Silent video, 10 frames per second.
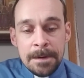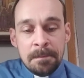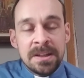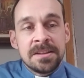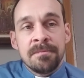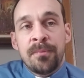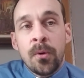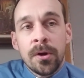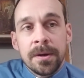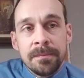But it's
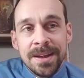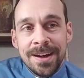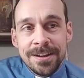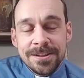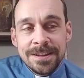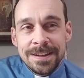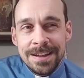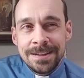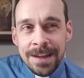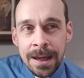important because
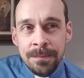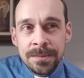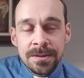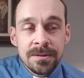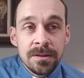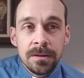these names,